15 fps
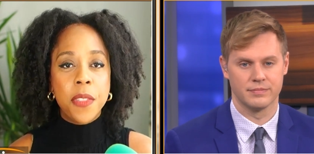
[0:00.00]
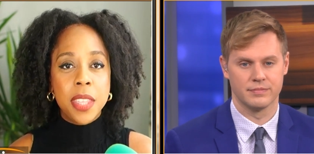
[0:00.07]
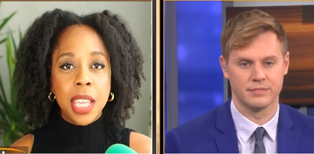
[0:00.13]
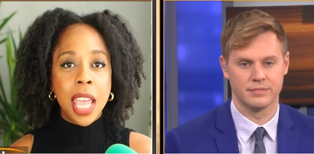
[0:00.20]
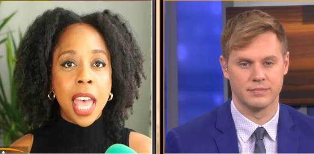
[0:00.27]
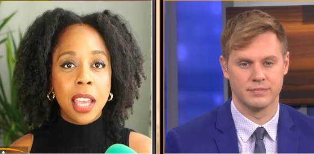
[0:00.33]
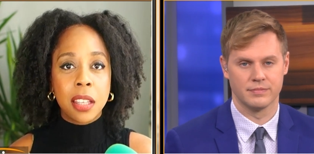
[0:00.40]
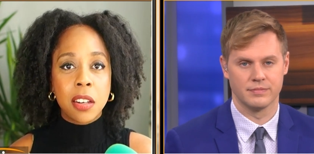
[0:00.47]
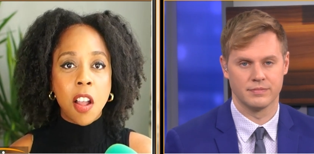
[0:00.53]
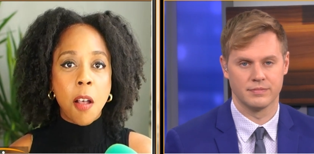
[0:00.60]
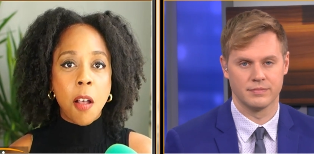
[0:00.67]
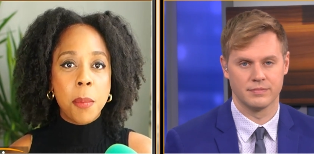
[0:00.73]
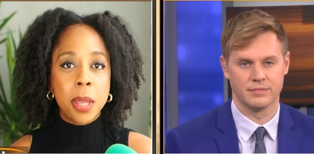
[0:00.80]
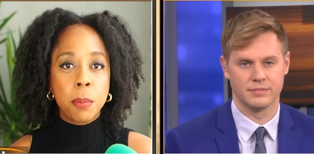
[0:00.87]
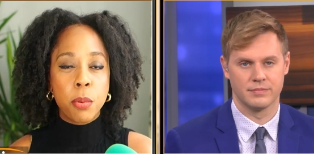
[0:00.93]
Speaker 1: the
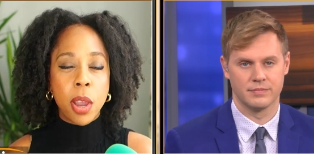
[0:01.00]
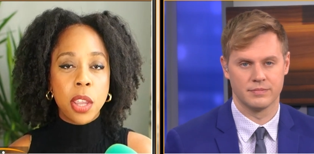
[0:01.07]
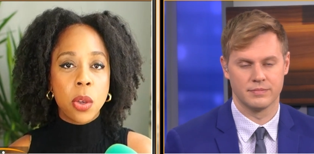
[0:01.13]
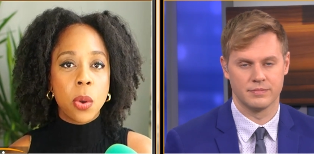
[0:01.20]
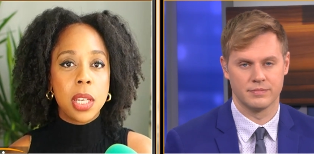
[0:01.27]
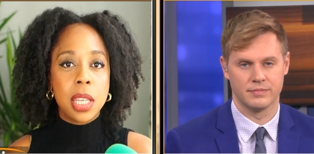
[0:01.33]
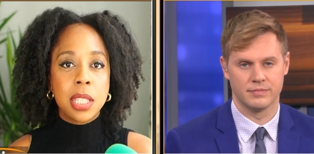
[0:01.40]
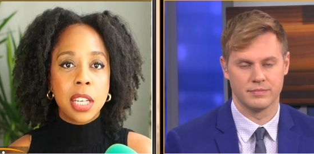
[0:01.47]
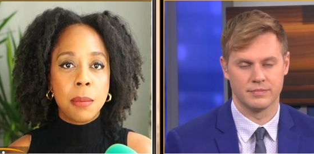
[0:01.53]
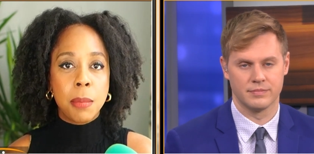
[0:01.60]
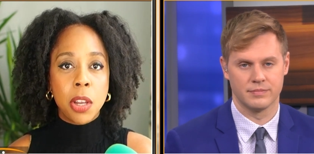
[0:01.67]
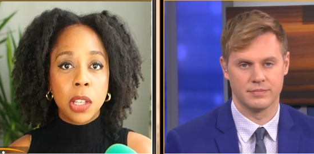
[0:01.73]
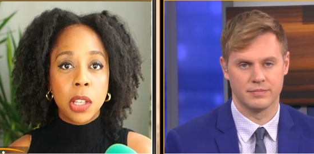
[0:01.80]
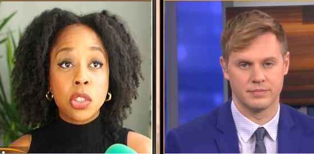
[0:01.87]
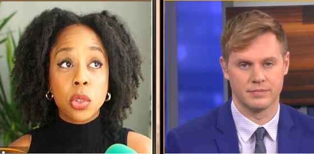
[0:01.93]
economic priorities that
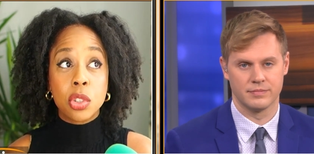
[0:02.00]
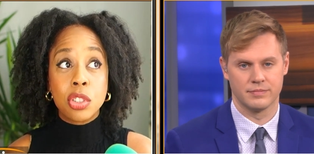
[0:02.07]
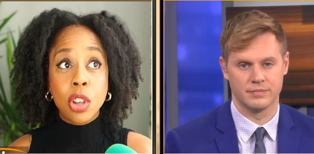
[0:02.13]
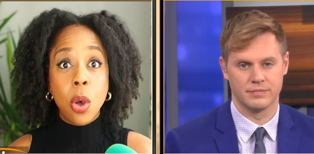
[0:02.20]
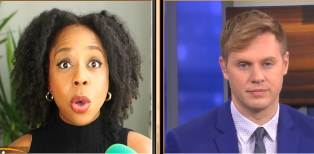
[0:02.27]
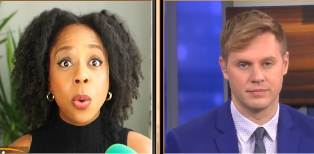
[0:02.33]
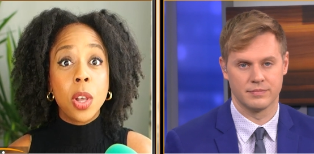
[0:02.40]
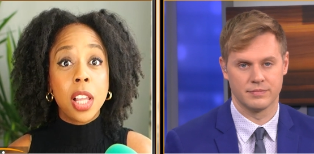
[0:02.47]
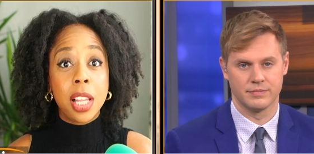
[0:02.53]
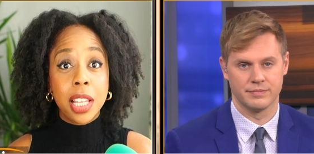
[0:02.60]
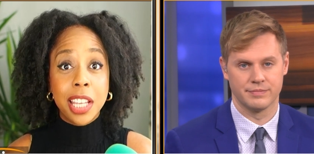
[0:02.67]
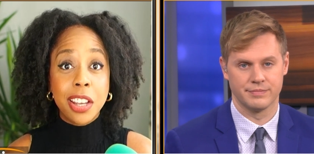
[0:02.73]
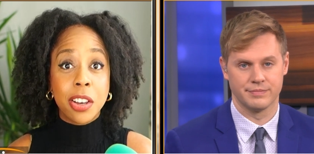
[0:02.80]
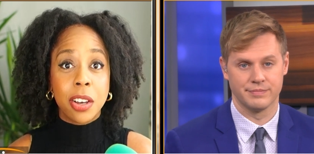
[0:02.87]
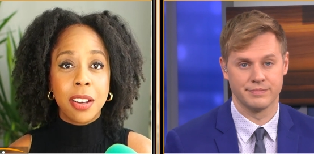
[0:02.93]
Americans are so
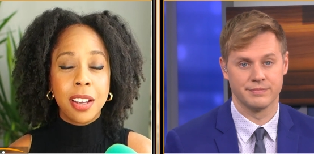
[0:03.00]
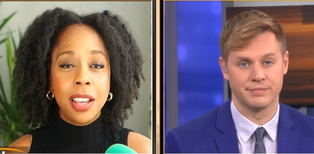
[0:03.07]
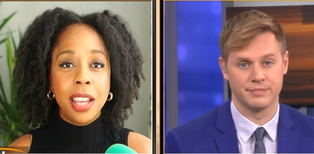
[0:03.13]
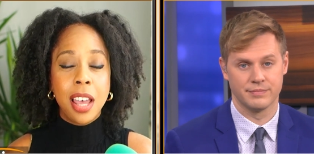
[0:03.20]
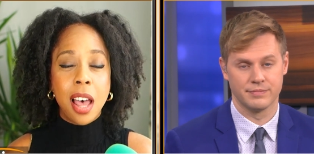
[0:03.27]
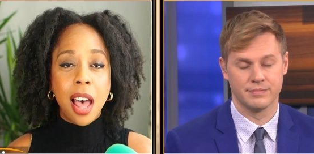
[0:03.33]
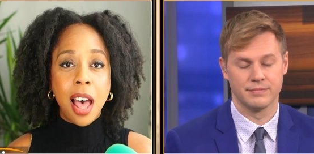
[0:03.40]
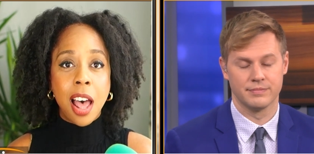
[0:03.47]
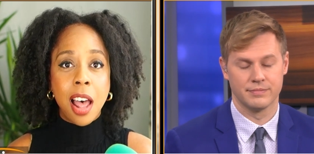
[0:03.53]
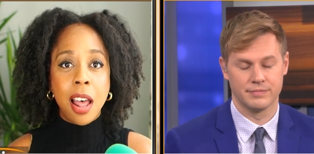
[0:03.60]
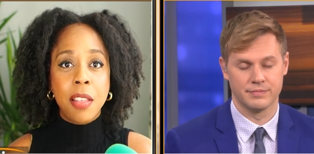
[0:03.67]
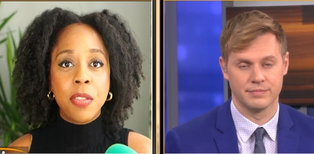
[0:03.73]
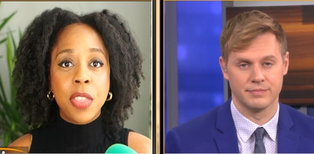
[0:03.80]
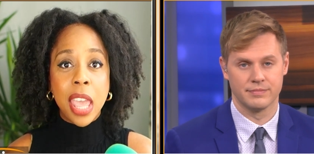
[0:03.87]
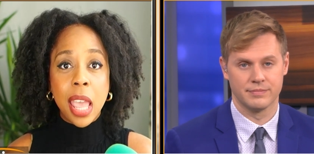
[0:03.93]
clear
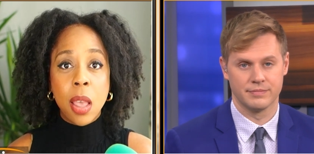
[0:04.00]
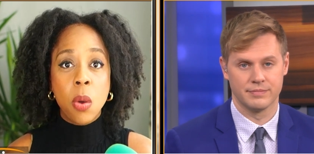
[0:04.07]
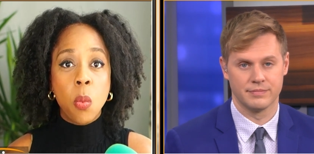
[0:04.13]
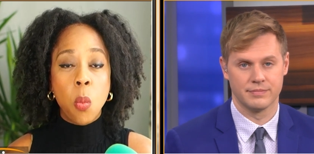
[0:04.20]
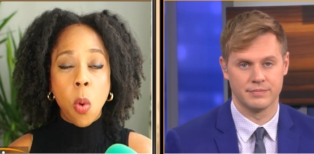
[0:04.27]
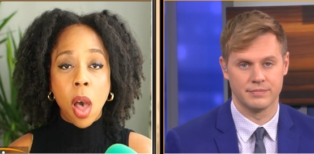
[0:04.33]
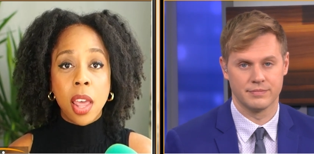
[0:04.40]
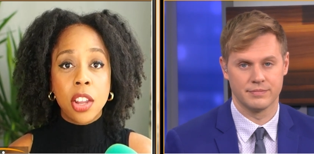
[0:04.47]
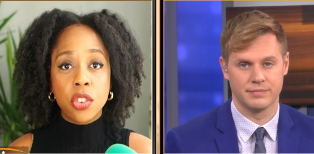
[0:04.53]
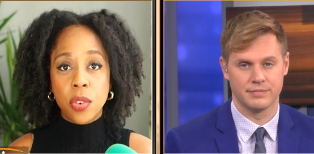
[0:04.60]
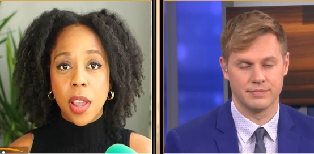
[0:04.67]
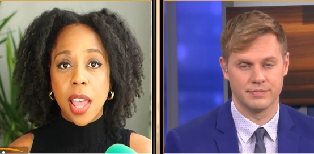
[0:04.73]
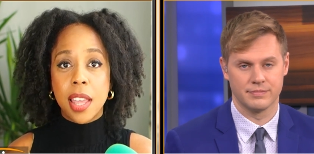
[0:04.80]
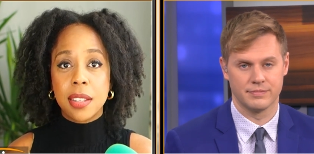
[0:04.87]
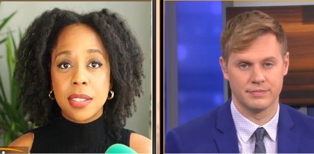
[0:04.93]
uh, they want
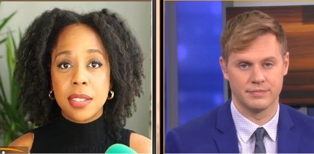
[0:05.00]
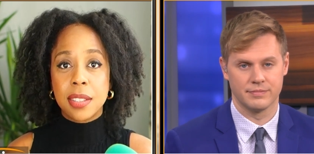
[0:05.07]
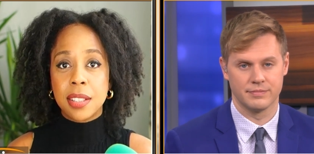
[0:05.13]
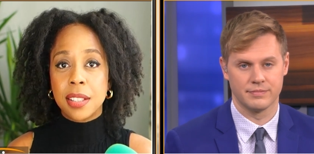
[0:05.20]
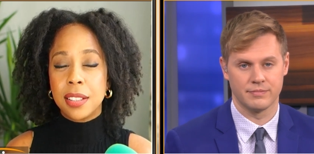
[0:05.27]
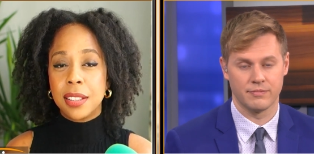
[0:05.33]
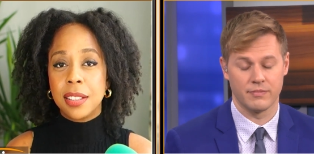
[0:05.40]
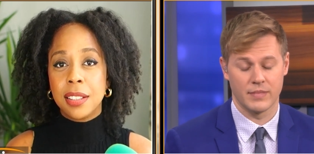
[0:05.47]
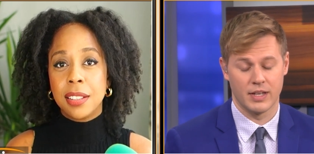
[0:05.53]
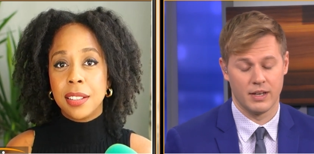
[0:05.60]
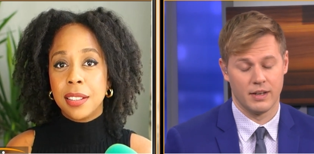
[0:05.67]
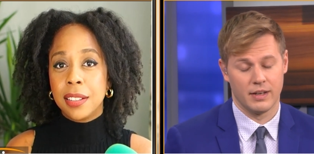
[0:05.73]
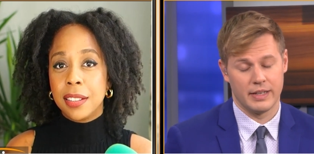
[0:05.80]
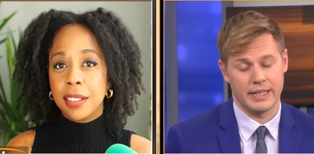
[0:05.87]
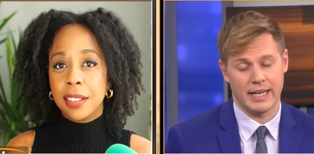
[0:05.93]
addressed?
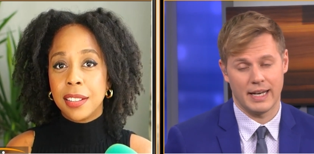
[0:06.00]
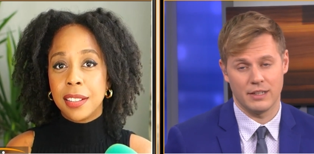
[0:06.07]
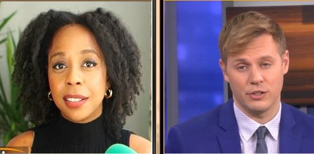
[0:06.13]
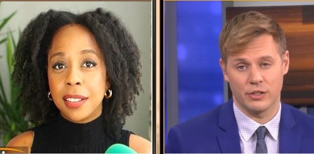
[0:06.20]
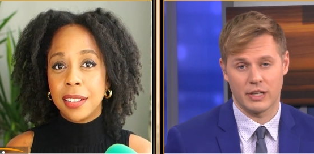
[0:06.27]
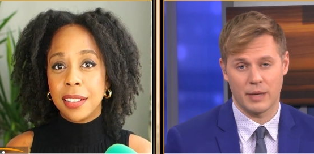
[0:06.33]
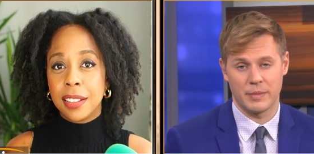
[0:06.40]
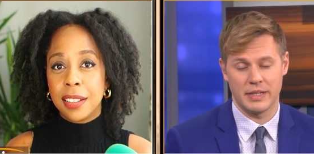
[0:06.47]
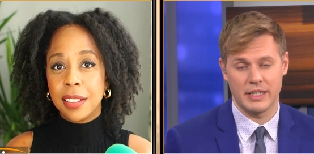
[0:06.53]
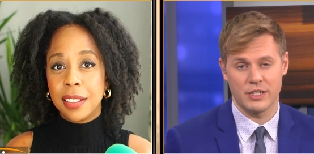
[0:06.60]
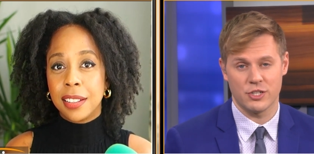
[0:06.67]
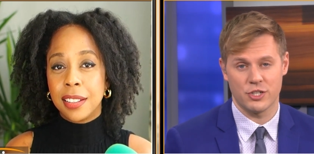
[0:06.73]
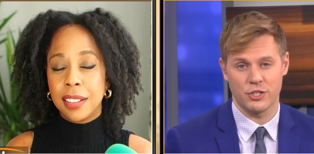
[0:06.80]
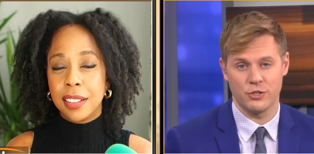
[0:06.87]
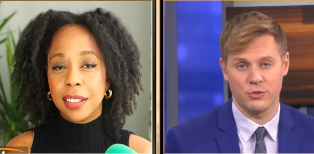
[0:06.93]
Speaker 2: Yeah, look, I mean, the
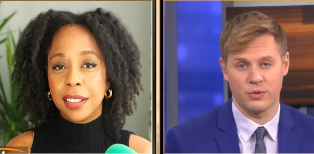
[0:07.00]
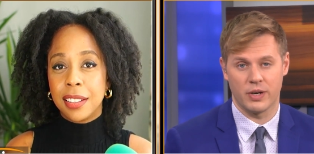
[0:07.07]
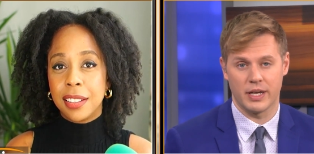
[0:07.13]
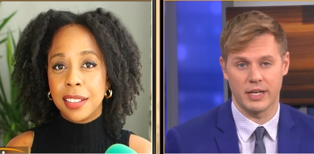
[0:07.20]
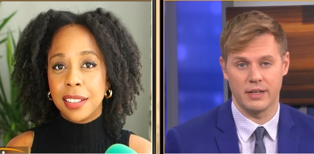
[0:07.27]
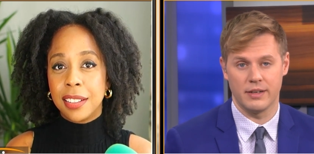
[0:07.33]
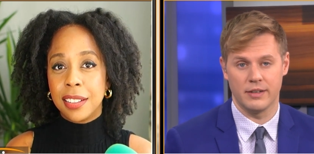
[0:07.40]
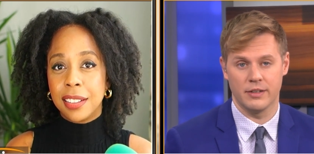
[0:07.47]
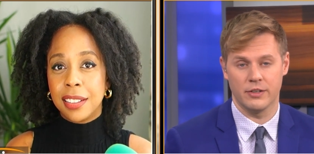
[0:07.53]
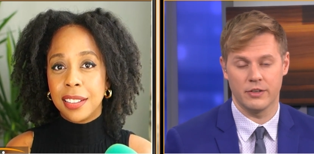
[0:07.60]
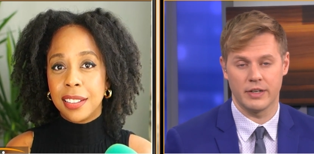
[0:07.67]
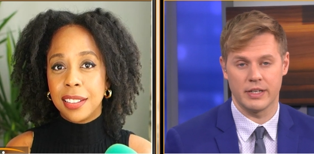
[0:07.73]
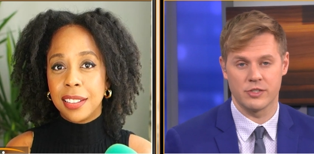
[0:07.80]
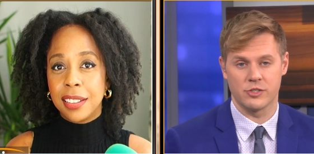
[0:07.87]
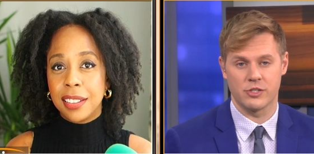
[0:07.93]
issue
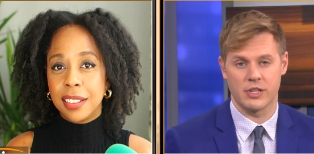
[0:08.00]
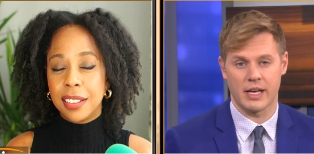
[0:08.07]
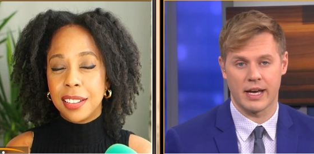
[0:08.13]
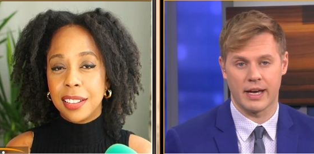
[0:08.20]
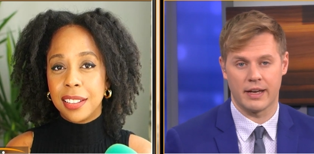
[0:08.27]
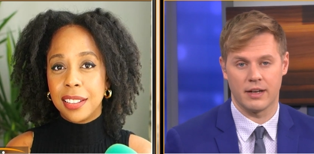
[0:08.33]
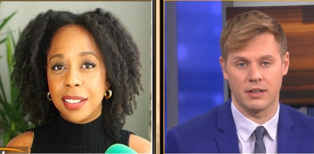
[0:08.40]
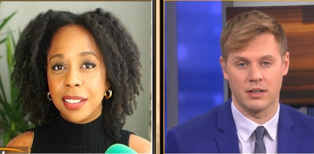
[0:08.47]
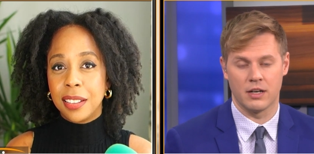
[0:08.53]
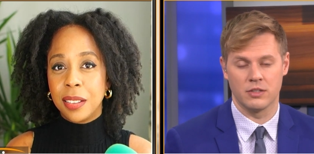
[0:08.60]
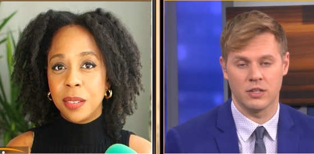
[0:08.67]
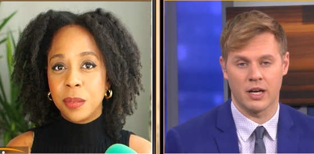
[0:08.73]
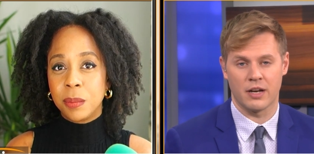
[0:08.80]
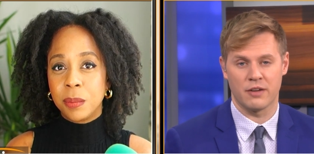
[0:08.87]
here is that a, a lot